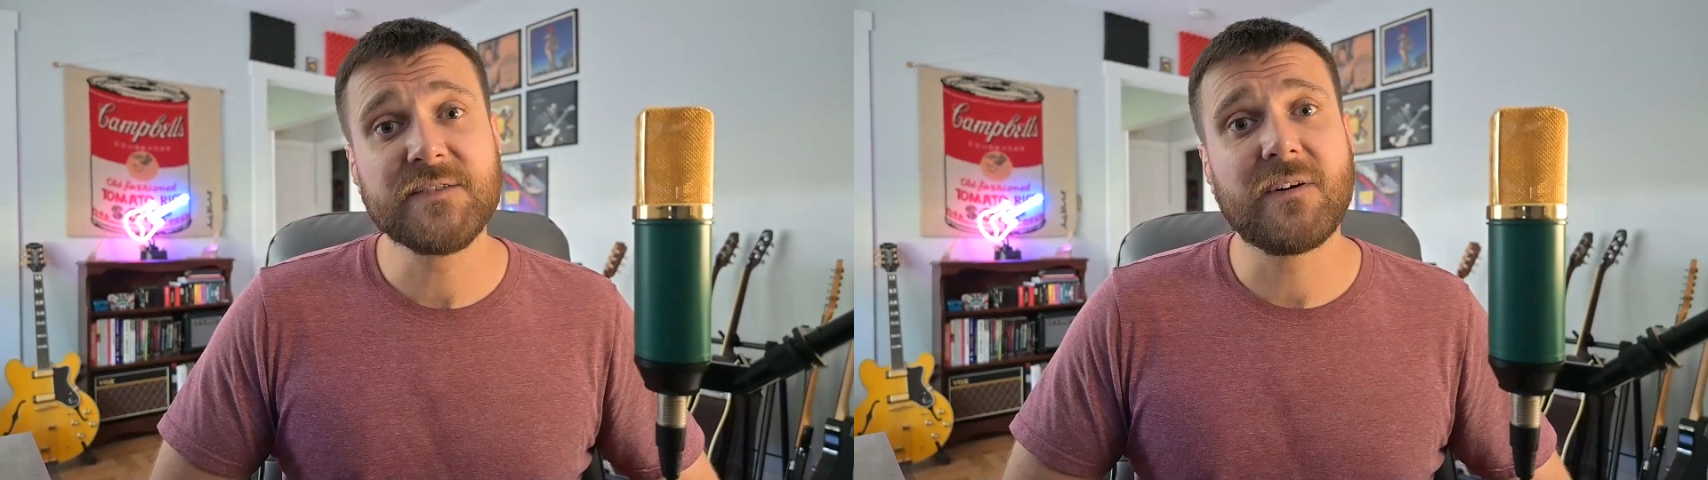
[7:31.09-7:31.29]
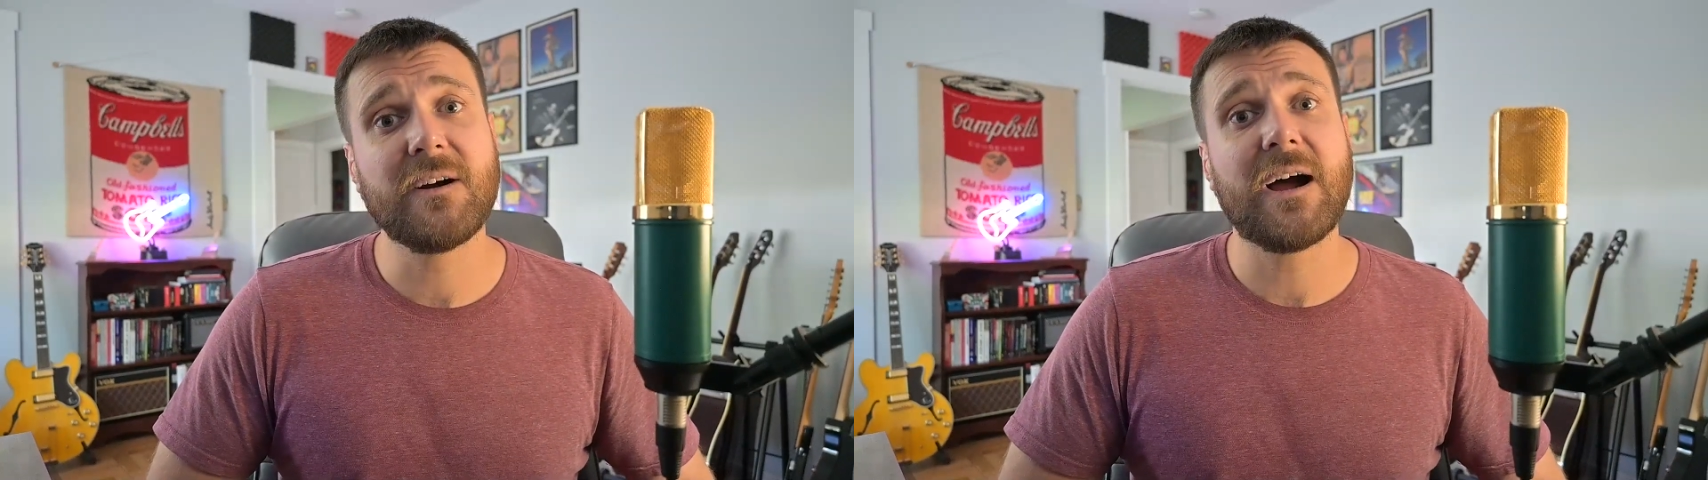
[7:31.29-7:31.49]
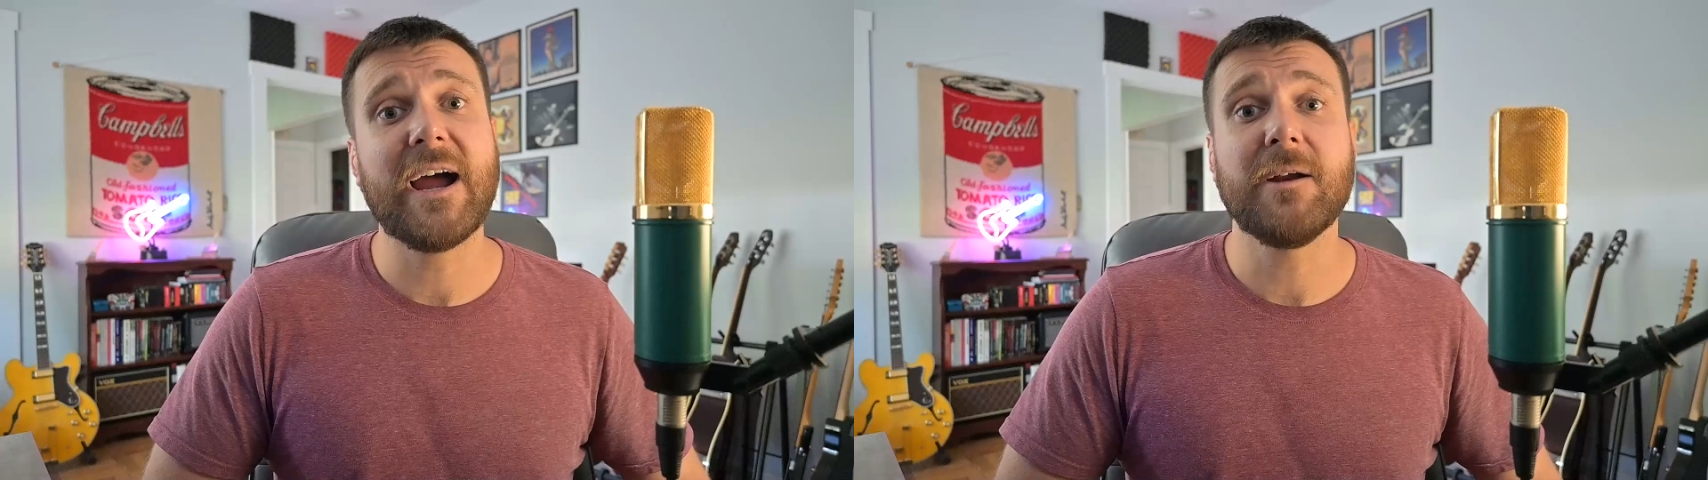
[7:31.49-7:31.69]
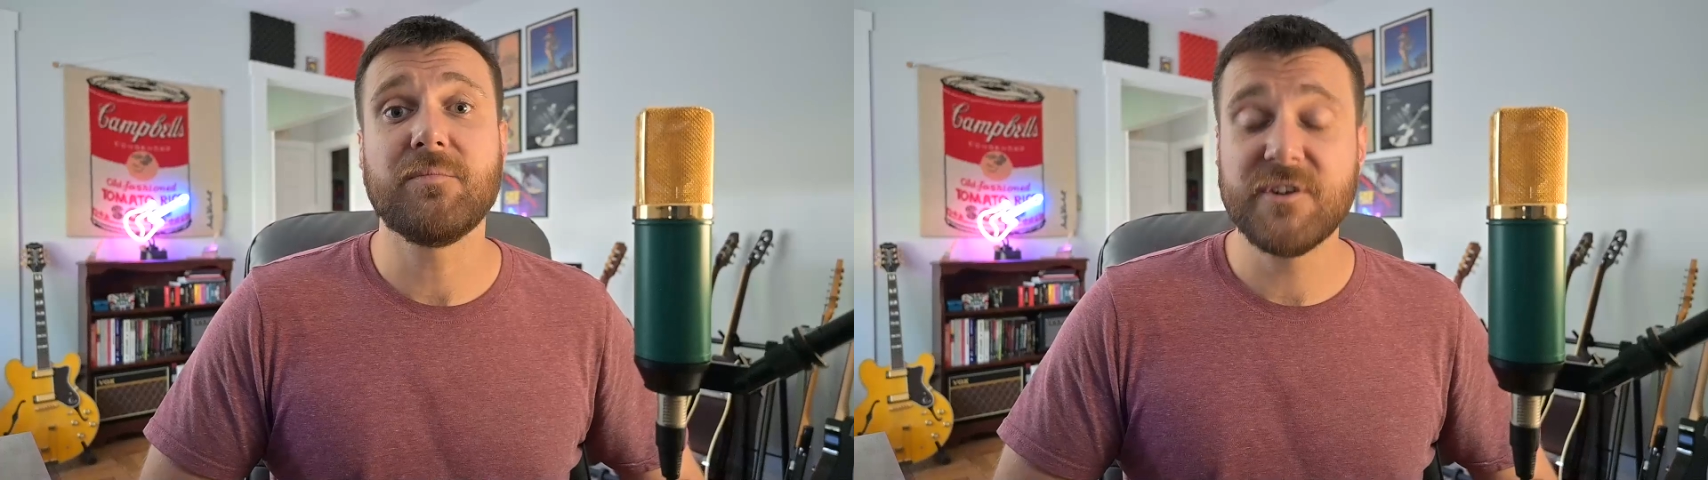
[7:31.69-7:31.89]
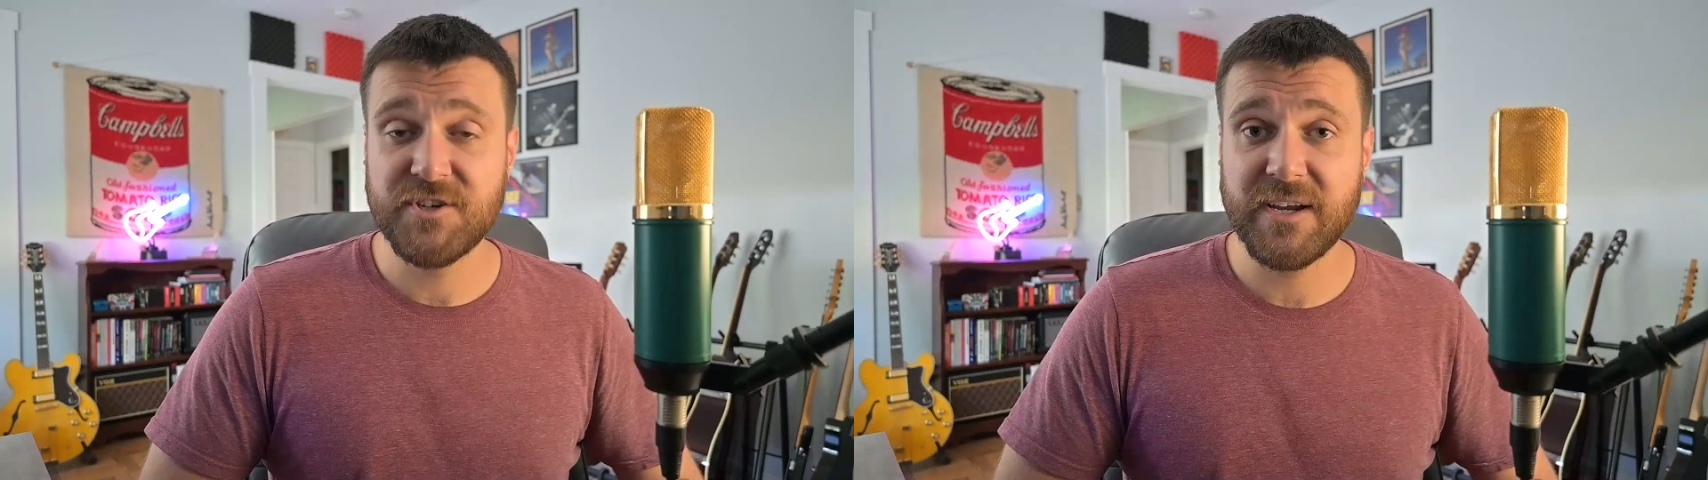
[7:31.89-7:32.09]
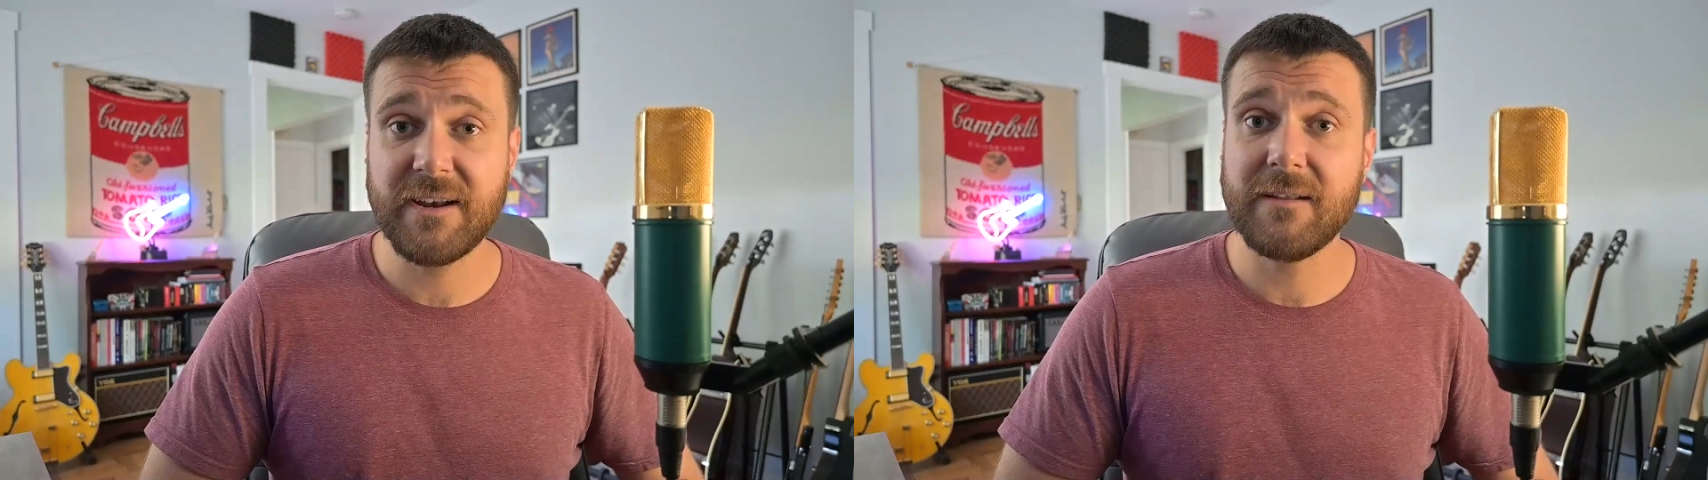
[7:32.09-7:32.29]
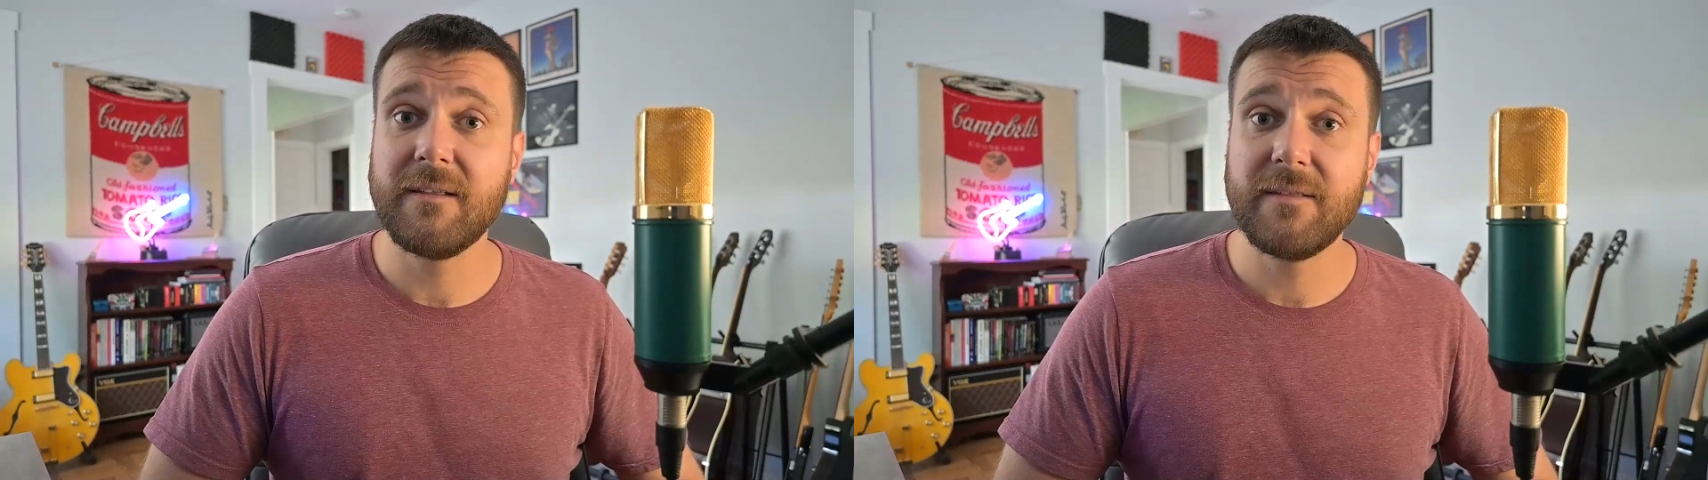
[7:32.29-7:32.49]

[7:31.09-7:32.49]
far, I appreciate it.